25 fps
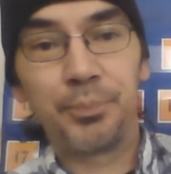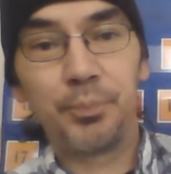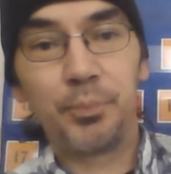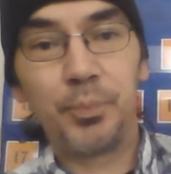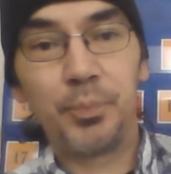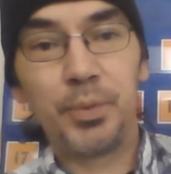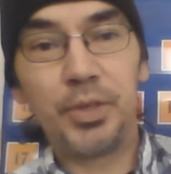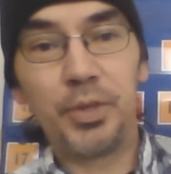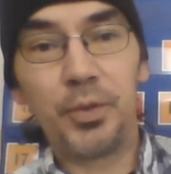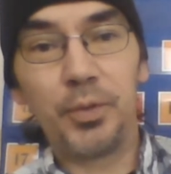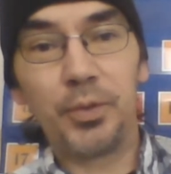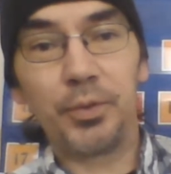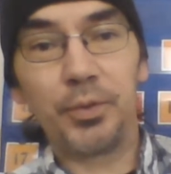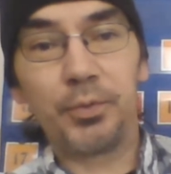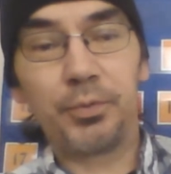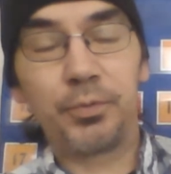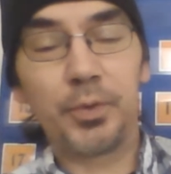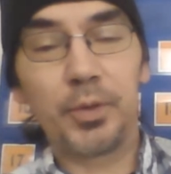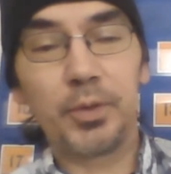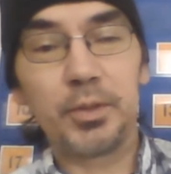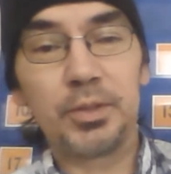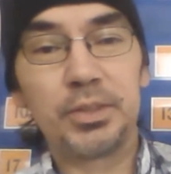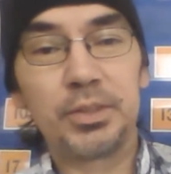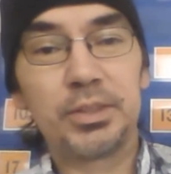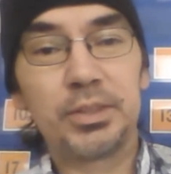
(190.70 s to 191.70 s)
We know the
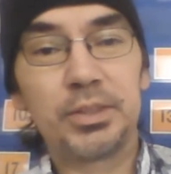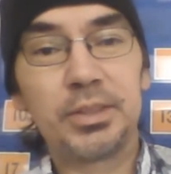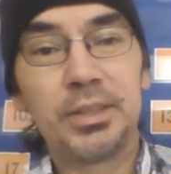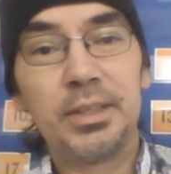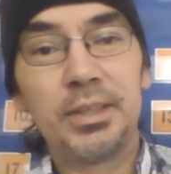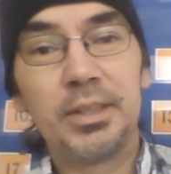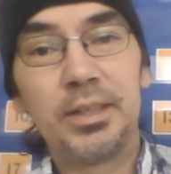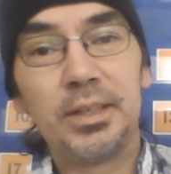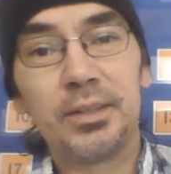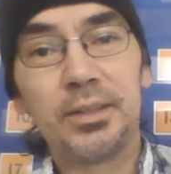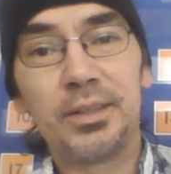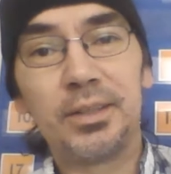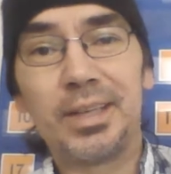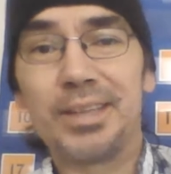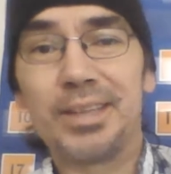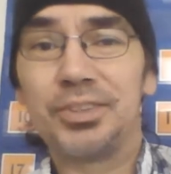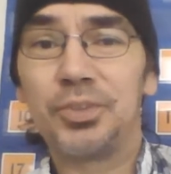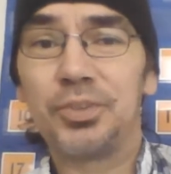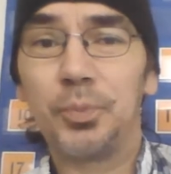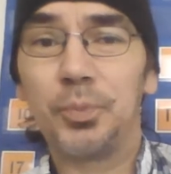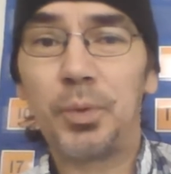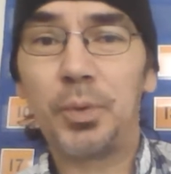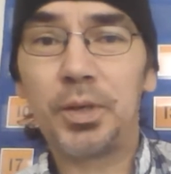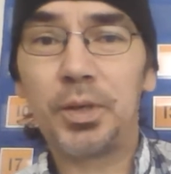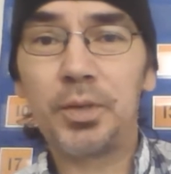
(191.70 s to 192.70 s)
first and the last.
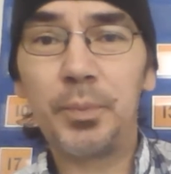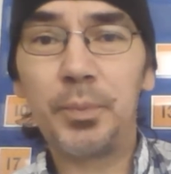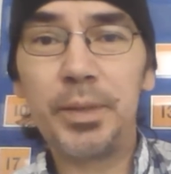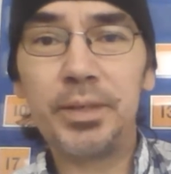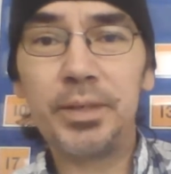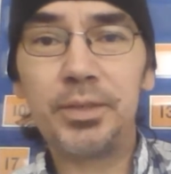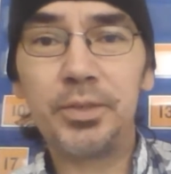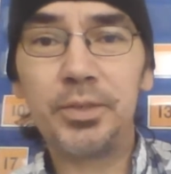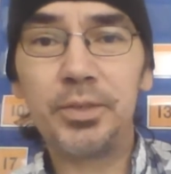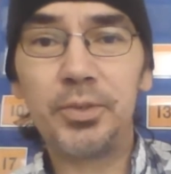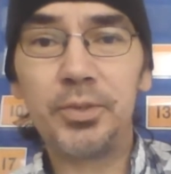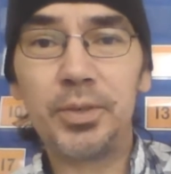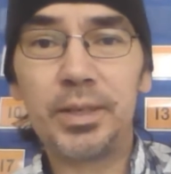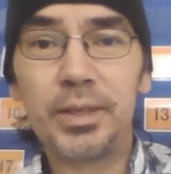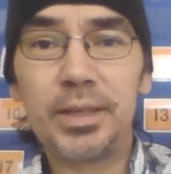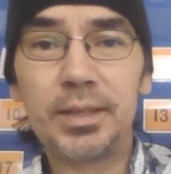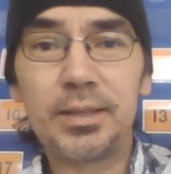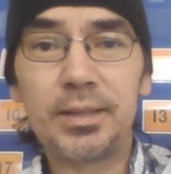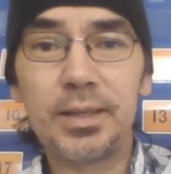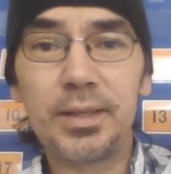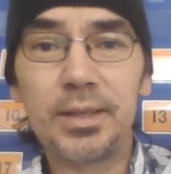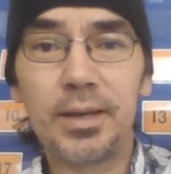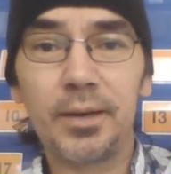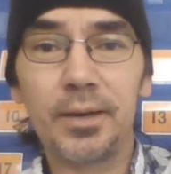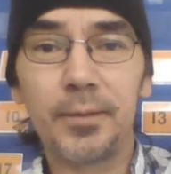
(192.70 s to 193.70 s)
So what can we do to
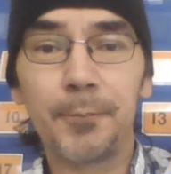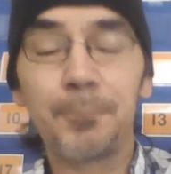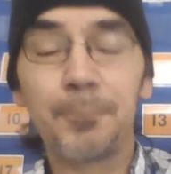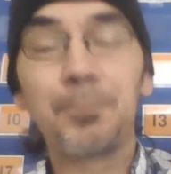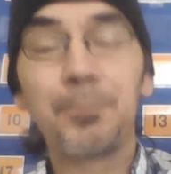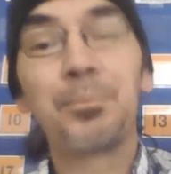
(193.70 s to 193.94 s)
get there?